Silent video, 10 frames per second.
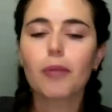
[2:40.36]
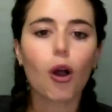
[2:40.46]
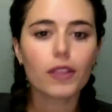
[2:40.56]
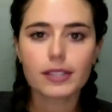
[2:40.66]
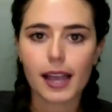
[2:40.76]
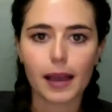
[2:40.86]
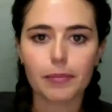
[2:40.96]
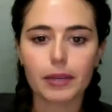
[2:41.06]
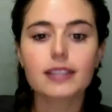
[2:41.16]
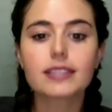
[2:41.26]
all the time
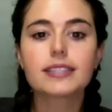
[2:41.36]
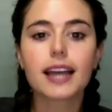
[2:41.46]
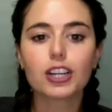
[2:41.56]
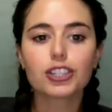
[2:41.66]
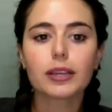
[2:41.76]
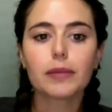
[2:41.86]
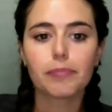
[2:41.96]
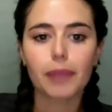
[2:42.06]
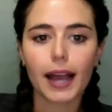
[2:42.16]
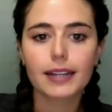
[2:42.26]
because it's actually
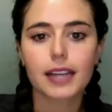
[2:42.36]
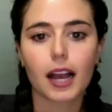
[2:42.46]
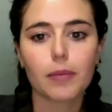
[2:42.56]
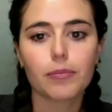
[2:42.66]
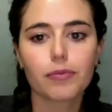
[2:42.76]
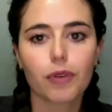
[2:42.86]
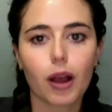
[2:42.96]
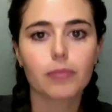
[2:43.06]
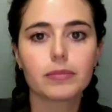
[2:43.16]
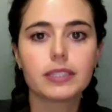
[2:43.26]
backed up
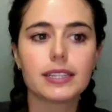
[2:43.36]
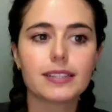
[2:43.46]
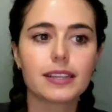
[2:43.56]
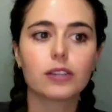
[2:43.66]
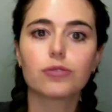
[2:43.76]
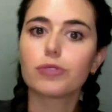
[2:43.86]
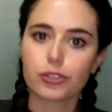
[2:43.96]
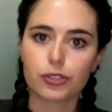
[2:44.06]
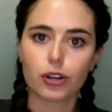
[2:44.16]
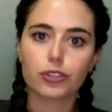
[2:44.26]
from decent
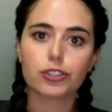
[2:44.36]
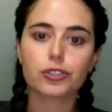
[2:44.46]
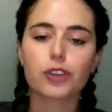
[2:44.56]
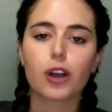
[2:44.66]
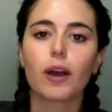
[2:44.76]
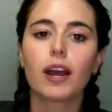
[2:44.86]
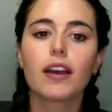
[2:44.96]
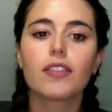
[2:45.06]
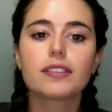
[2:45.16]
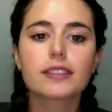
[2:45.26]
research. So
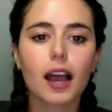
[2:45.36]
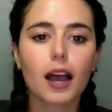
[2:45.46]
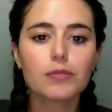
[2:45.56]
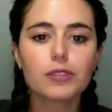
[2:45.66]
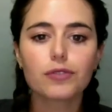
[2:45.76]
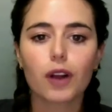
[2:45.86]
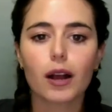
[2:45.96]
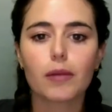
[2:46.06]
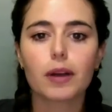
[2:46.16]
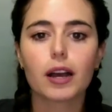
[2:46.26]
this comes
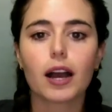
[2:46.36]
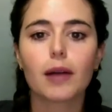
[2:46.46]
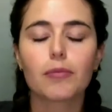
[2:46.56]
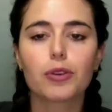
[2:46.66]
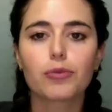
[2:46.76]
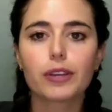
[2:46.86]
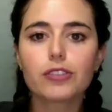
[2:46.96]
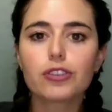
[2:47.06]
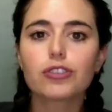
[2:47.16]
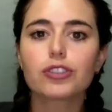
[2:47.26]
from the
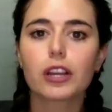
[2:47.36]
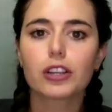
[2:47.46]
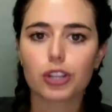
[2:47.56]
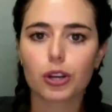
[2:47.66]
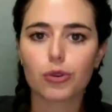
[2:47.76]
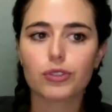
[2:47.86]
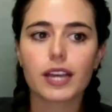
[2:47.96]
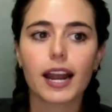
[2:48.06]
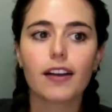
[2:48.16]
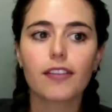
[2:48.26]
research that shows
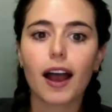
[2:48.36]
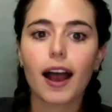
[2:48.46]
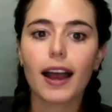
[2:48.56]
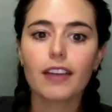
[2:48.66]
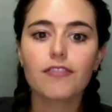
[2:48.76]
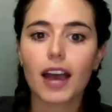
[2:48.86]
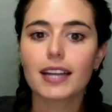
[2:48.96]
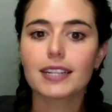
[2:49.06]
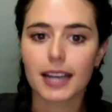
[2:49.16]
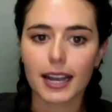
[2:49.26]
that a
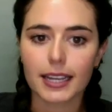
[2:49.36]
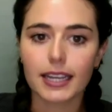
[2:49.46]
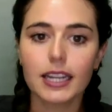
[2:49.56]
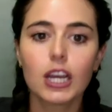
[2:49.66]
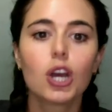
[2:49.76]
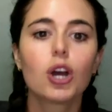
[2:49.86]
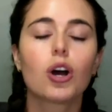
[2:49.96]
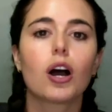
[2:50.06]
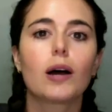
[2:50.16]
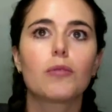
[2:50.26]
high-fat diet
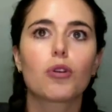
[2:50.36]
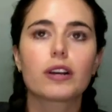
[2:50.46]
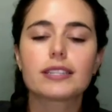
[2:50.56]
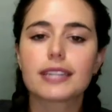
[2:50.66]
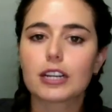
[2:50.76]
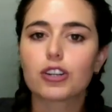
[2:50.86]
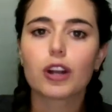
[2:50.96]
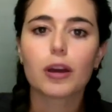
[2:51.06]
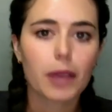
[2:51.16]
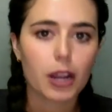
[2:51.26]
or a
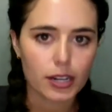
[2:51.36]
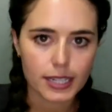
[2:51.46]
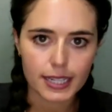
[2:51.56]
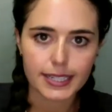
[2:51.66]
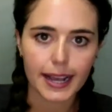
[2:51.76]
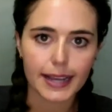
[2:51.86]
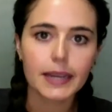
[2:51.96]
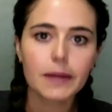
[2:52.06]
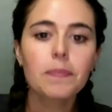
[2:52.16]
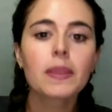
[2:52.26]
standard American diet